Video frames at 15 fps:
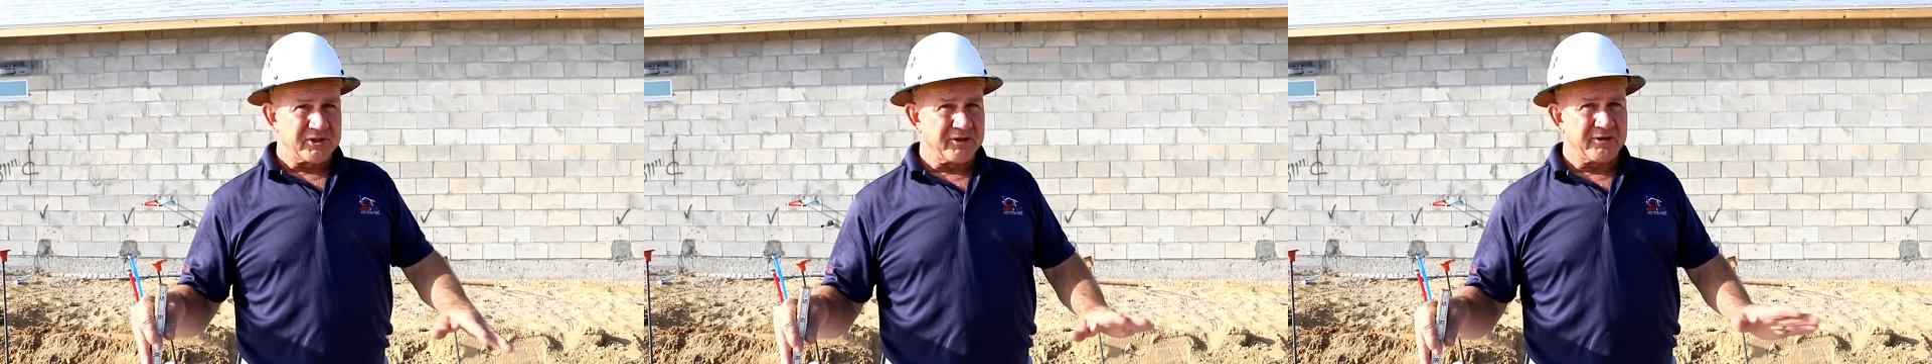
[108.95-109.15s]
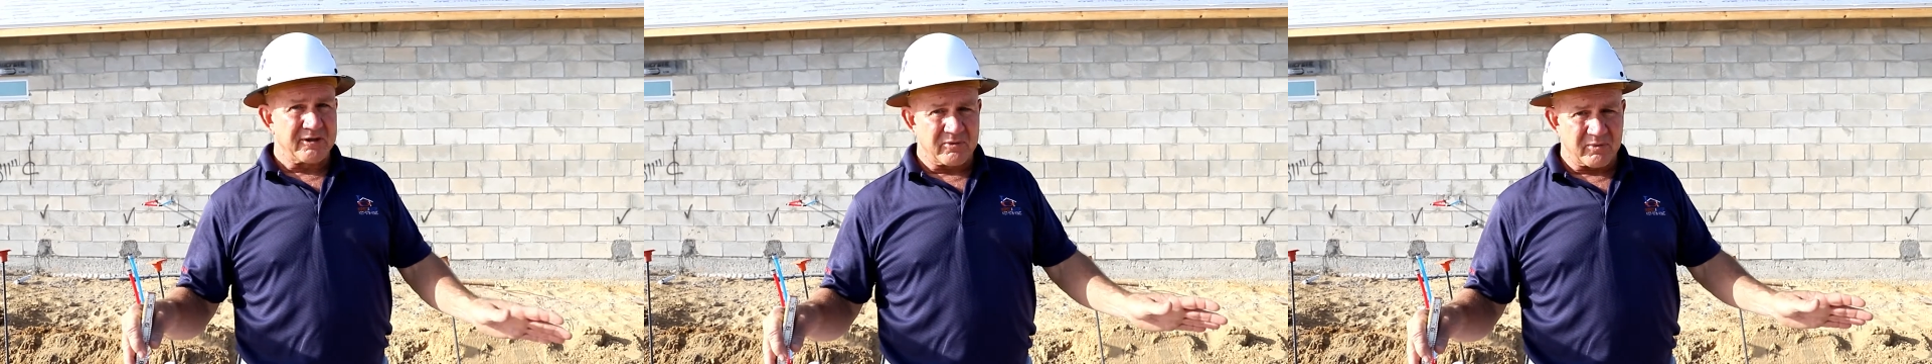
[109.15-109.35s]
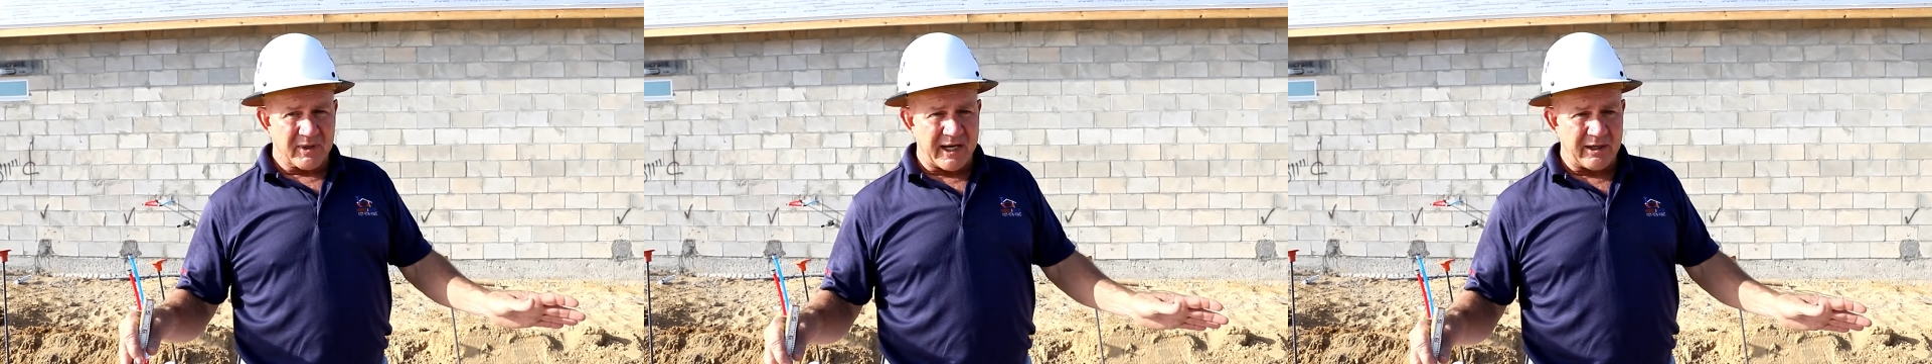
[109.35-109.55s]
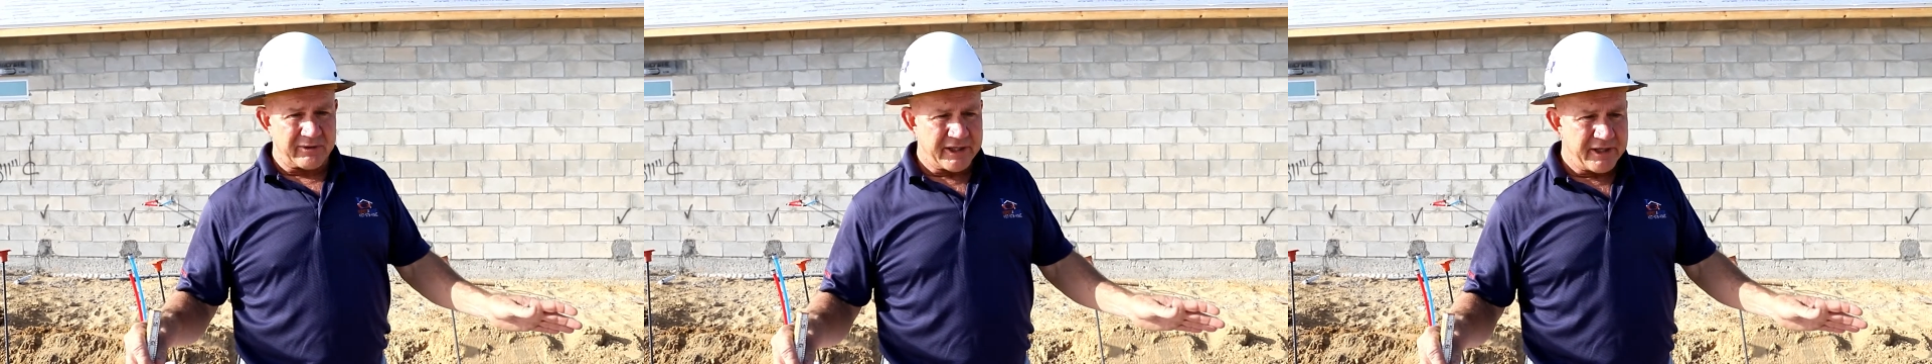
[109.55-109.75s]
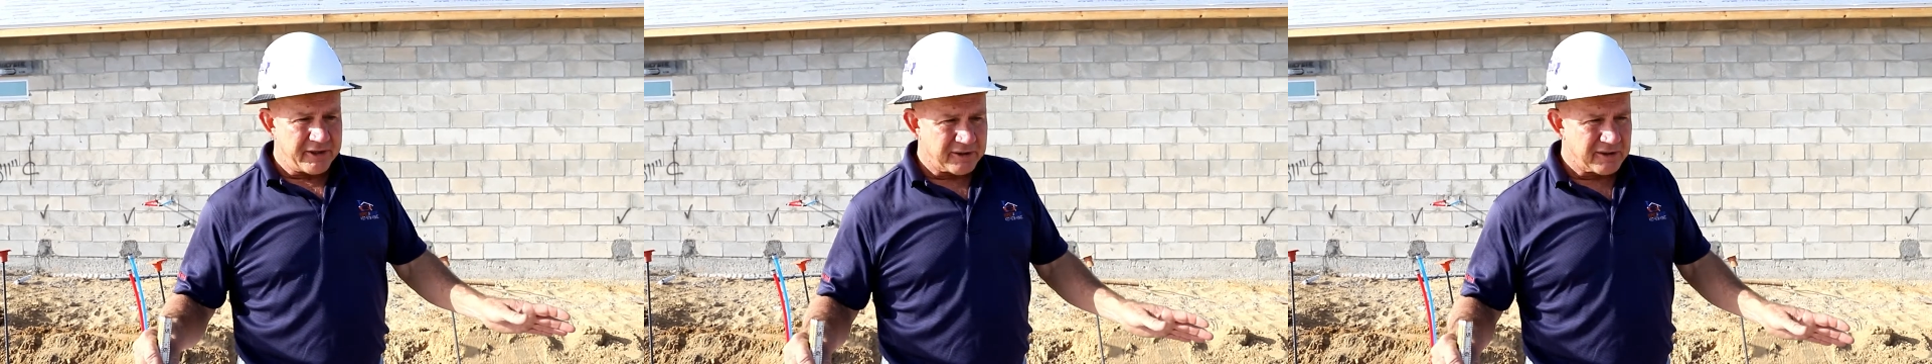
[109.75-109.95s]
that are
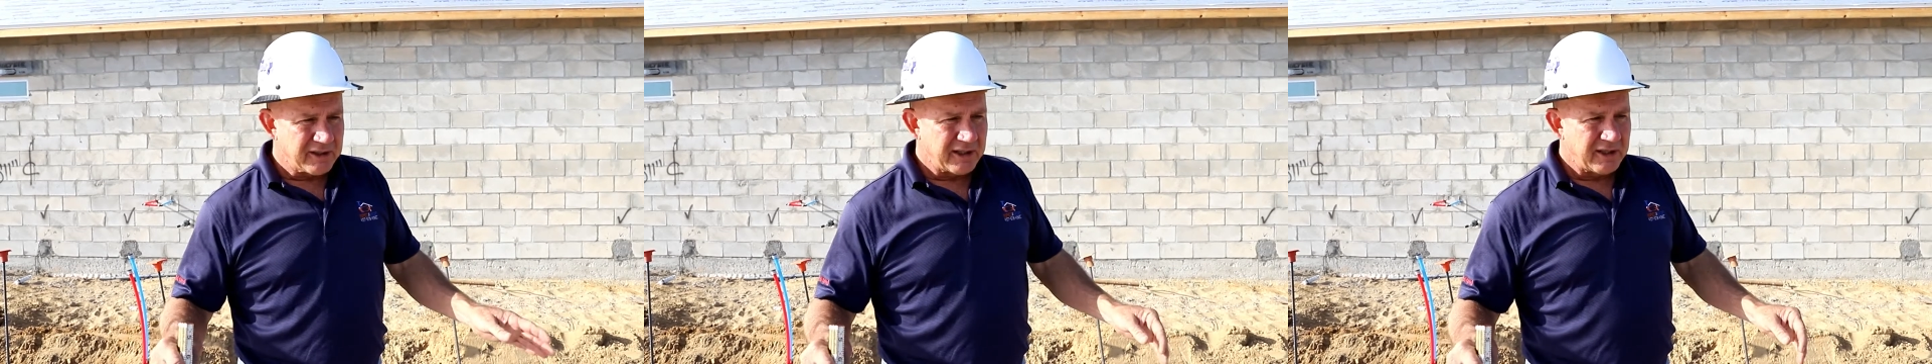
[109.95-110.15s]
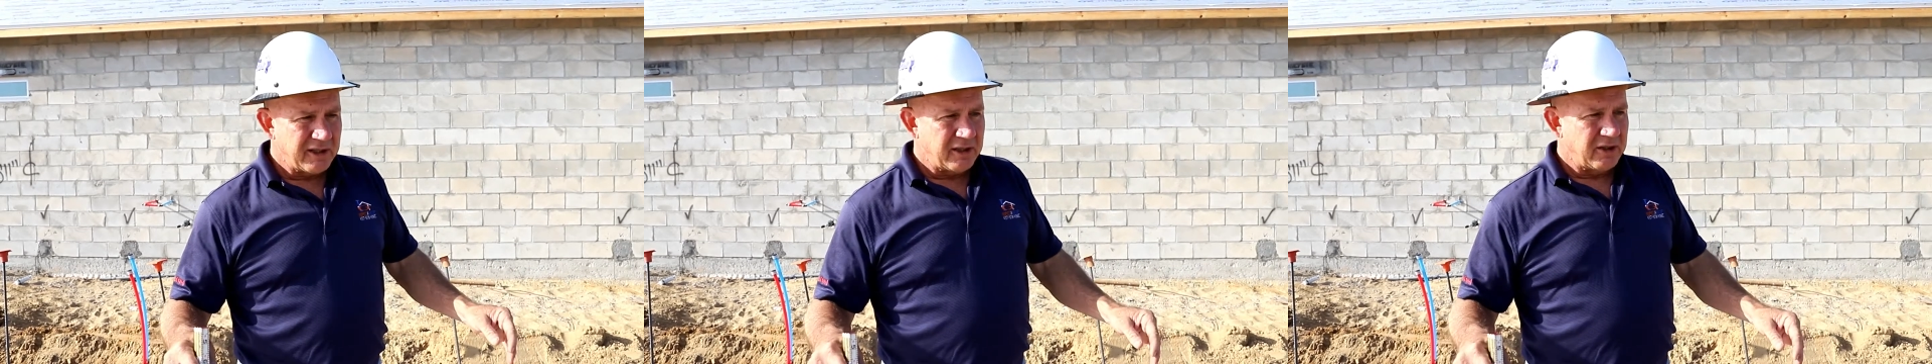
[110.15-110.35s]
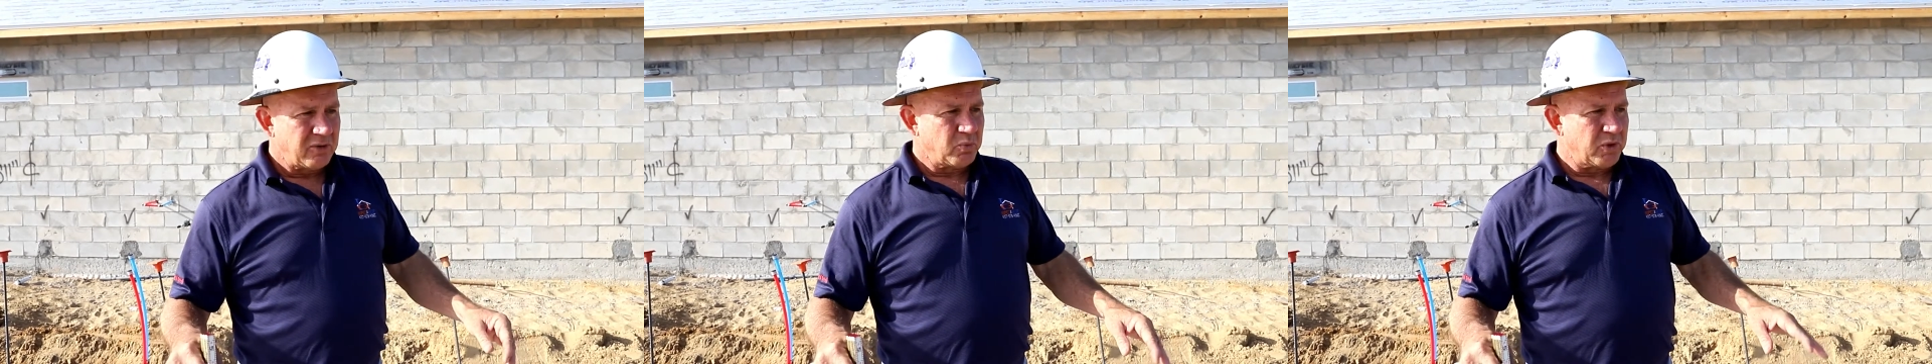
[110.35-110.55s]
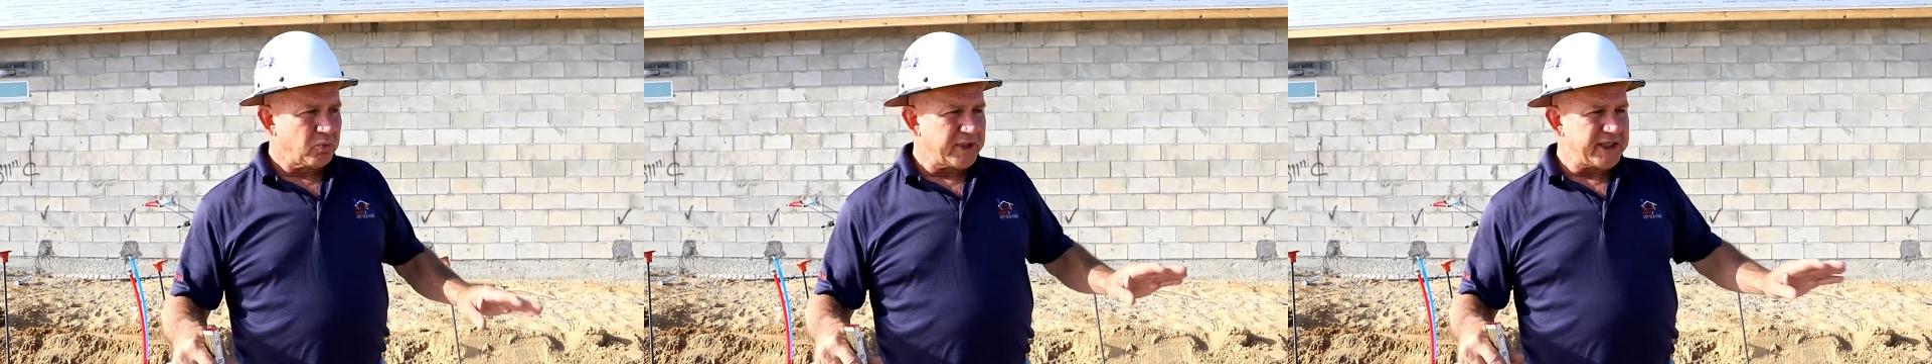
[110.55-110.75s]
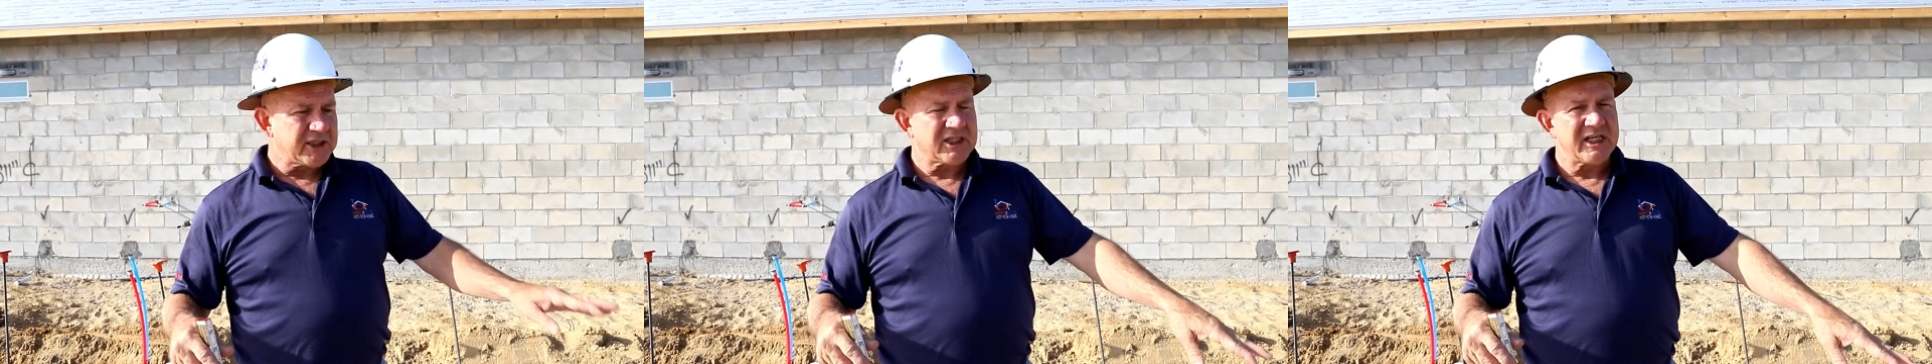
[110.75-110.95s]
around here. When
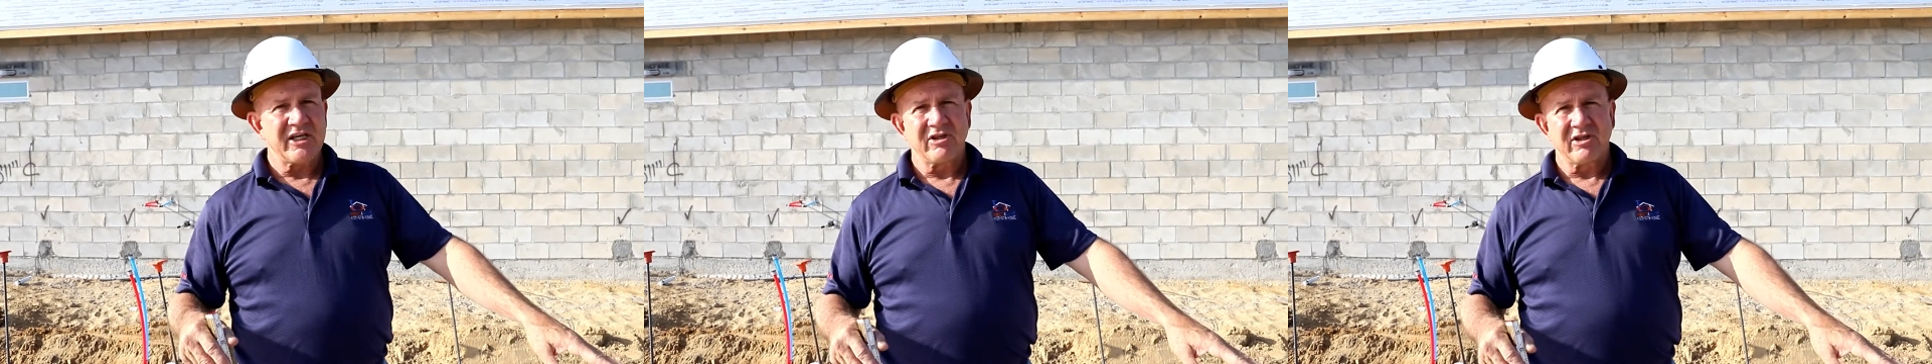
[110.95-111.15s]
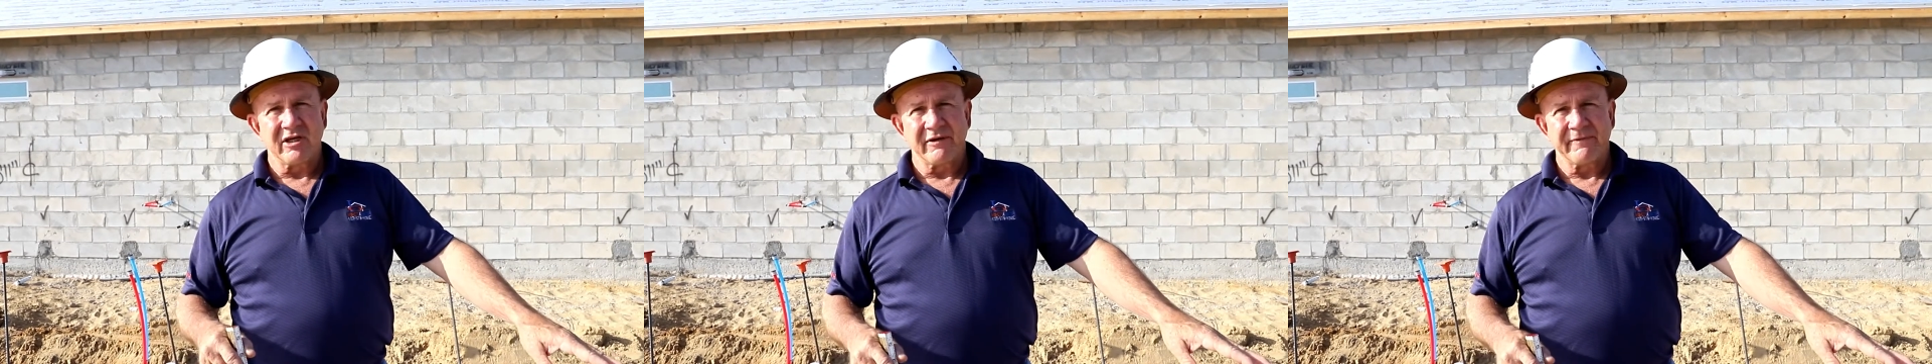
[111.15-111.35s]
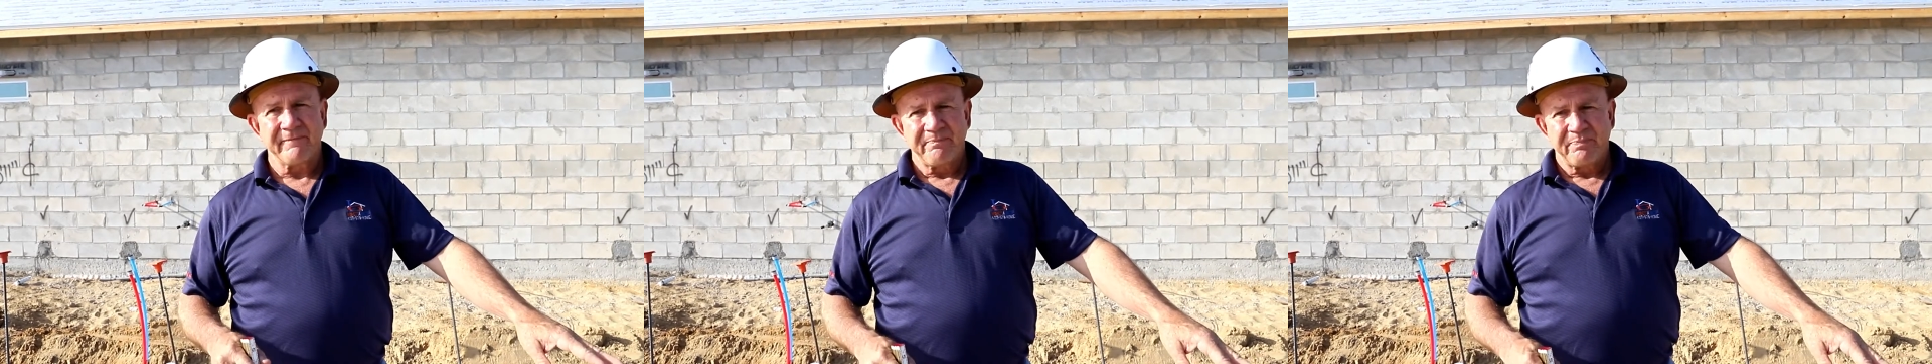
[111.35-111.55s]
we see the,